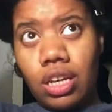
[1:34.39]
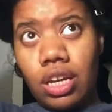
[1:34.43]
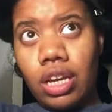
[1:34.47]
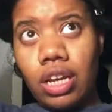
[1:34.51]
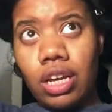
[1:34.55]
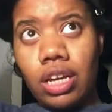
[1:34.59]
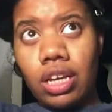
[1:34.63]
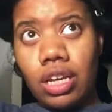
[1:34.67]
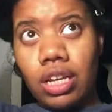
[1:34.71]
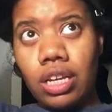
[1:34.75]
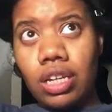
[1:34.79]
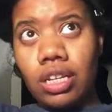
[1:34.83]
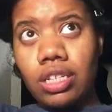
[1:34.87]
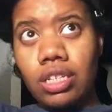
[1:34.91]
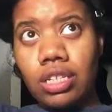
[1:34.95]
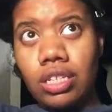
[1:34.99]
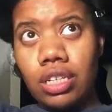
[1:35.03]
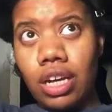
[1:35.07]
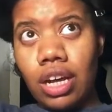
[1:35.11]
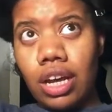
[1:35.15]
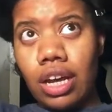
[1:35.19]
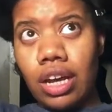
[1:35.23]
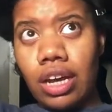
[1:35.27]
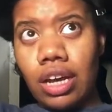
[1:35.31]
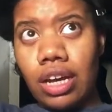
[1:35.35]
And
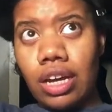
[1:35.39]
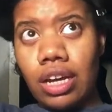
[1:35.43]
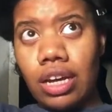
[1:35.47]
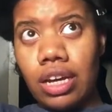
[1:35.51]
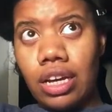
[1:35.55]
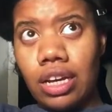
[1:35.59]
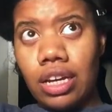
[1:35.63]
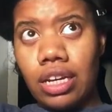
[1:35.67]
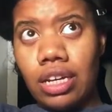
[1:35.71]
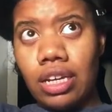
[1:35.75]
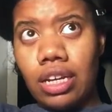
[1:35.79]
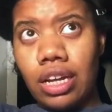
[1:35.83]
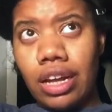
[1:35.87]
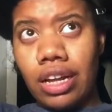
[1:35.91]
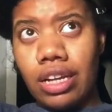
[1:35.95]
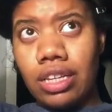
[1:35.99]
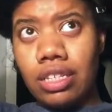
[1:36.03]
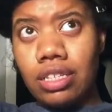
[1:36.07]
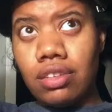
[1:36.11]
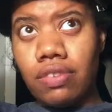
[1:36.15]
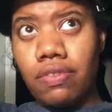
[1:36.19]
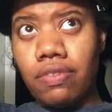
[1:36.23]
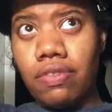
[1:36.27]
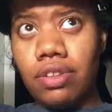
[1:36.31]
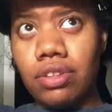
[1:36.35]

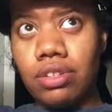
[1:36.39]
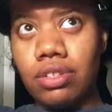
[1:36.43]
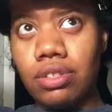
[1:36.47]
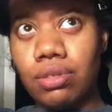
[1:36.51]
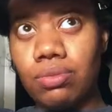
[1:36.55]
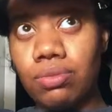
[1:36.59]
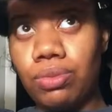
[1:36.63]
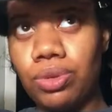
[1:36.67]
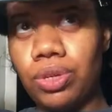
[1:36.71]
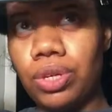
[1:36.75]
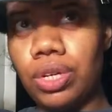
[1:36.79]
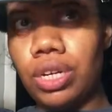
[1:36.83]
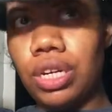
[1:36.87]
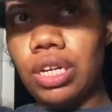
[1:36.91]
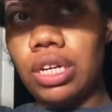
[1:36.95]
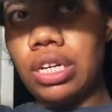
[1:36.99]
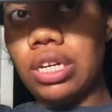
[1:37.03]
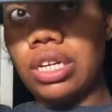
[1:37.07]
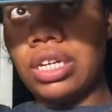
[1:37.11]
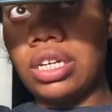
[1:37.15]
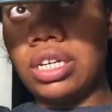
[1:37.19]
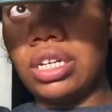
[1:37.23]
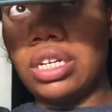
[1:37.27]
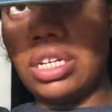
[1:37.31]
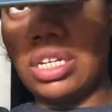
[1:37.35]
as of this
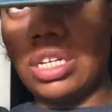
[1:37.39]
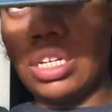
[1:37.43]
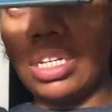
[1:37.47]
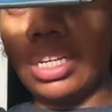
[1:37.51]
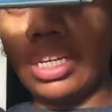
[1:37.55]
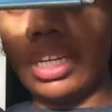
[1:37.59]
morning,